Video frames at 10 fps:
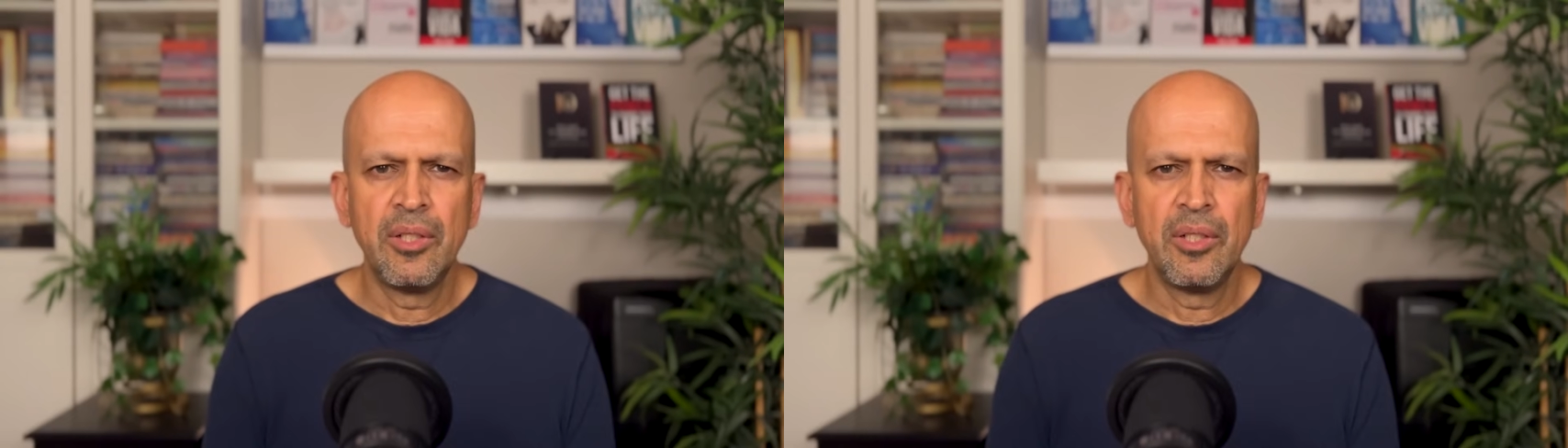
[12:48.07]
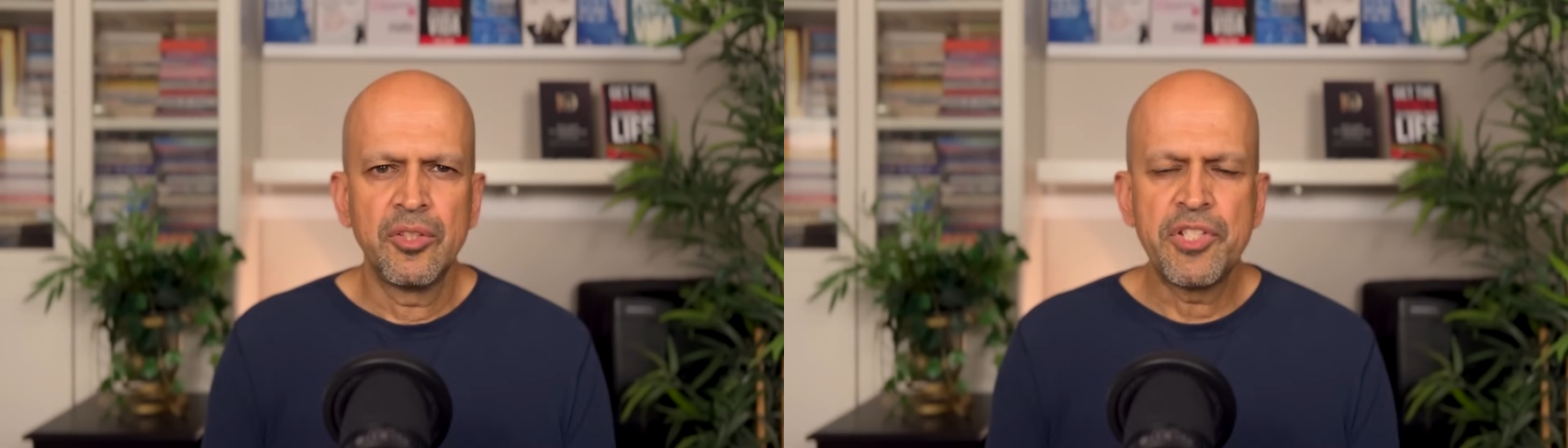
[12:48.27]

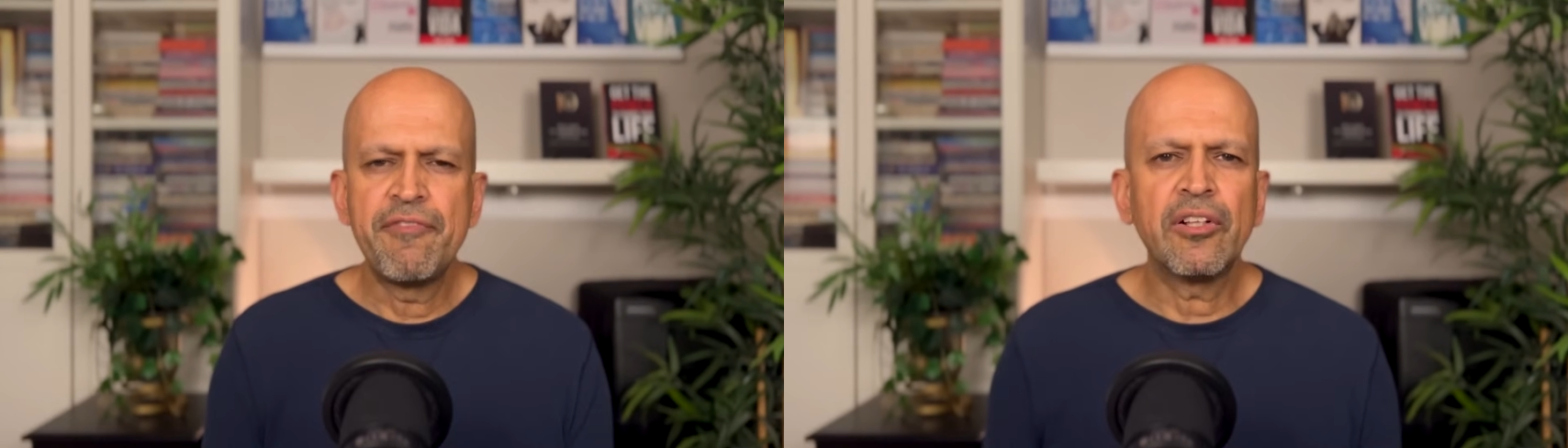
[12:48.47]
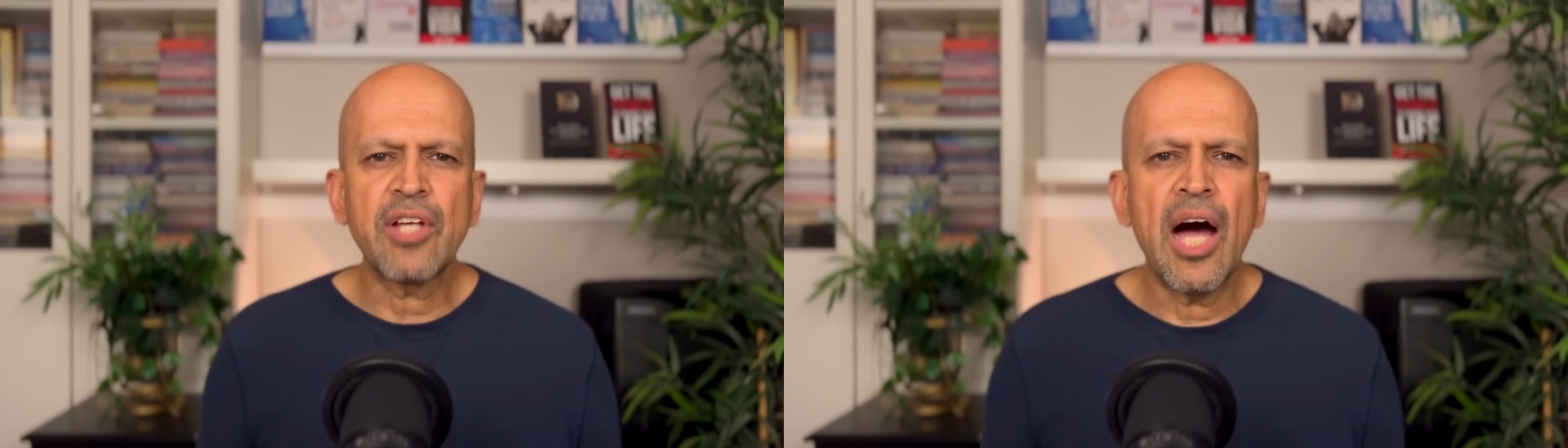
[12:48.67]
She
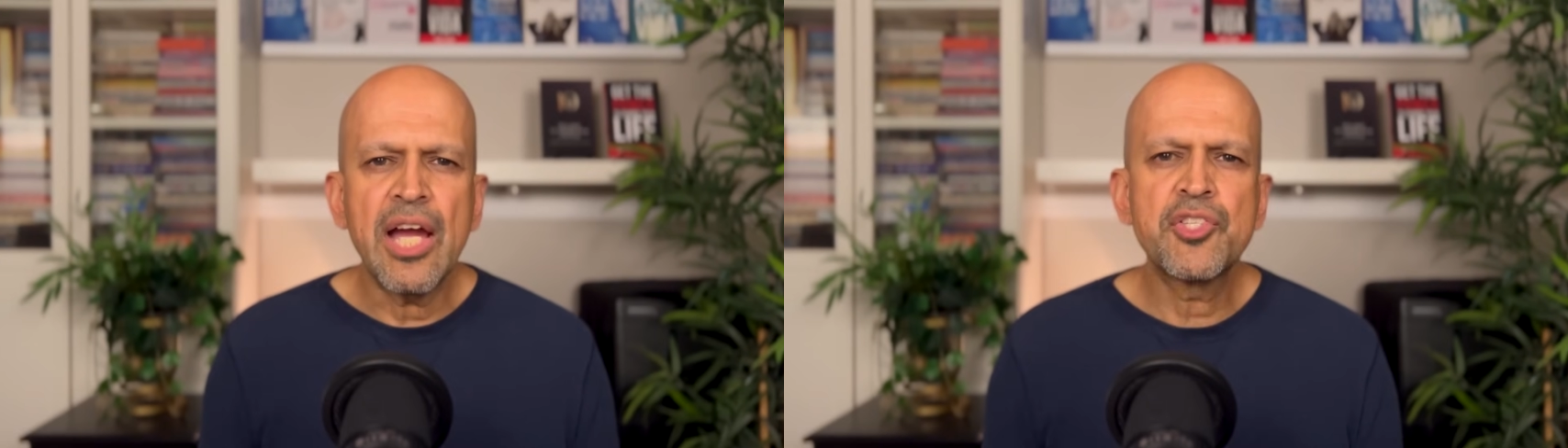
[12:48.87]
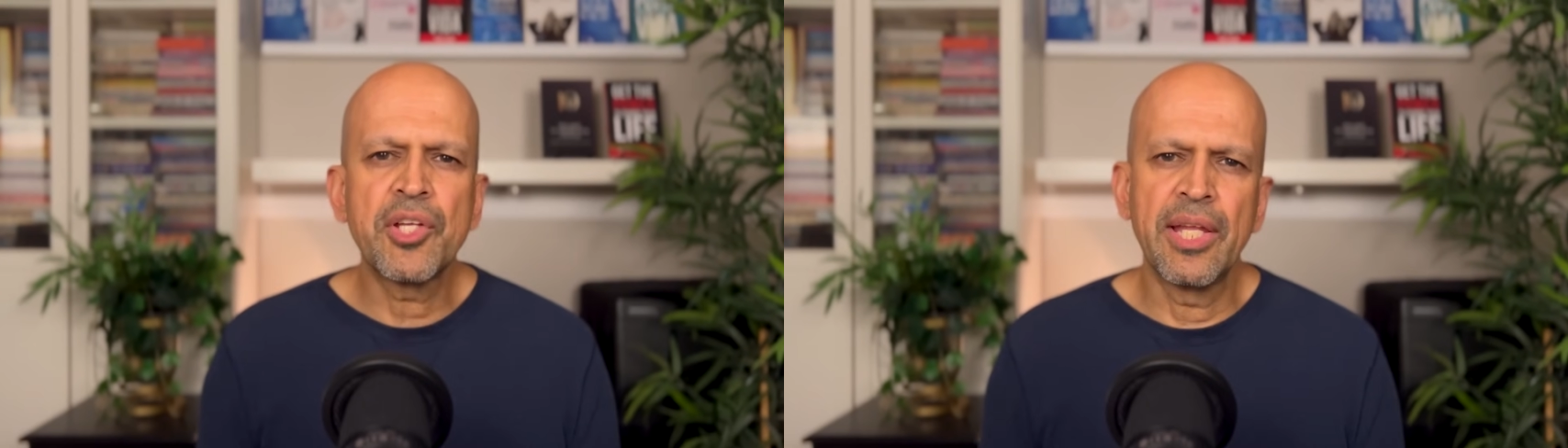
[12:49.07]
felt
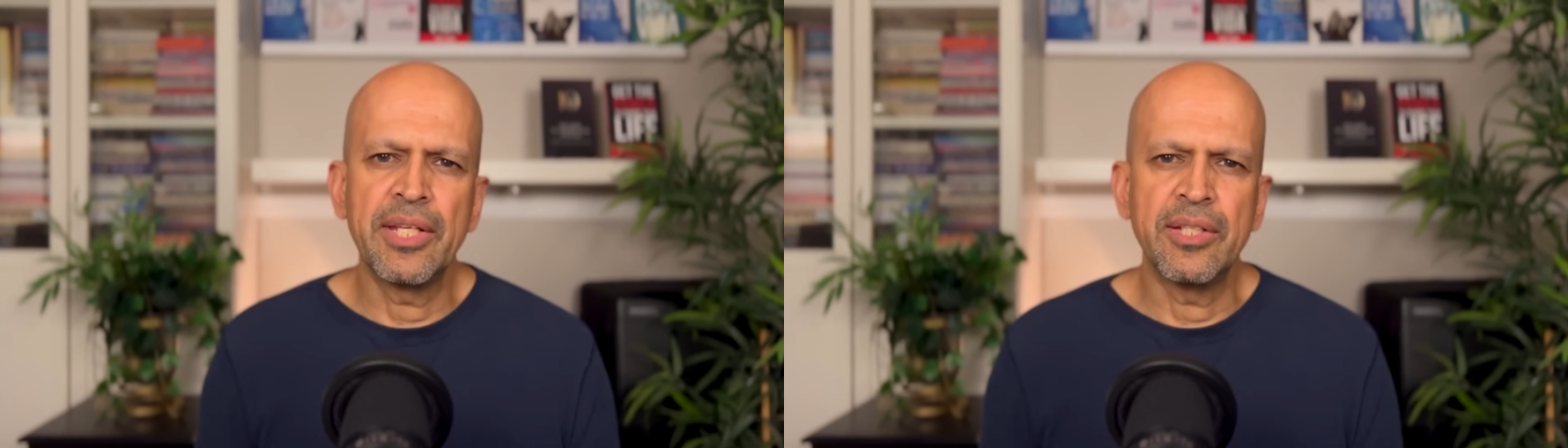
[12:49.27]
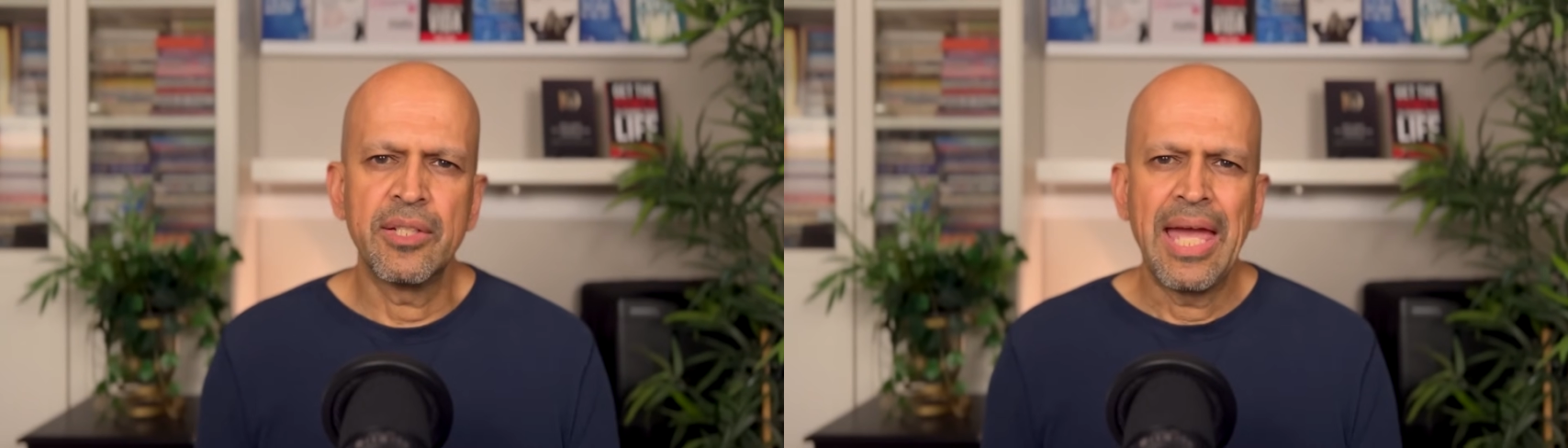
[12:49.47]

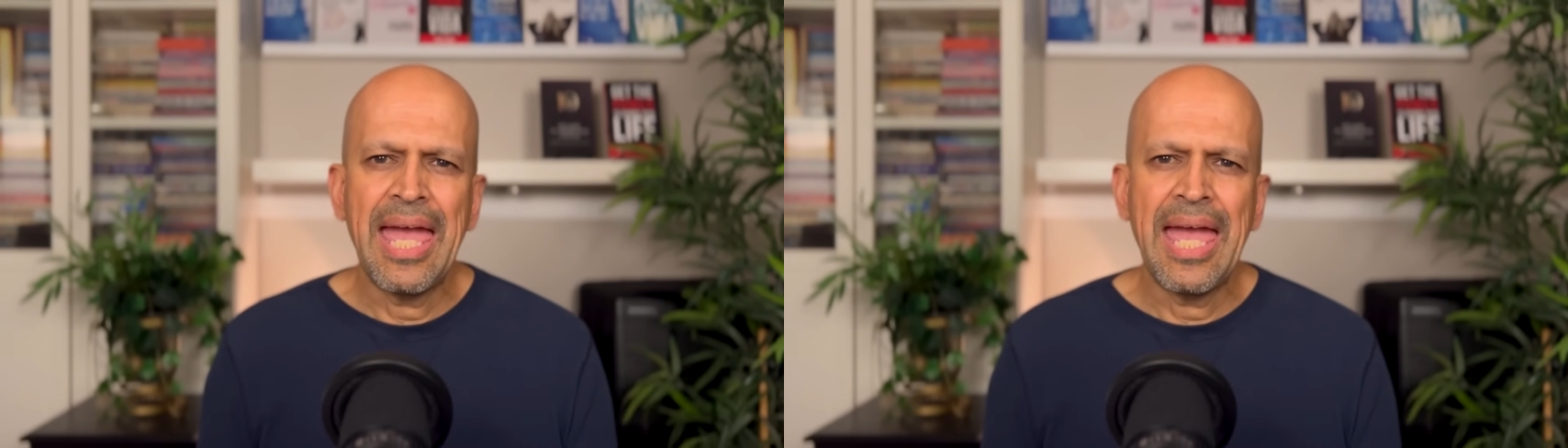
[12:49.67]
isolated,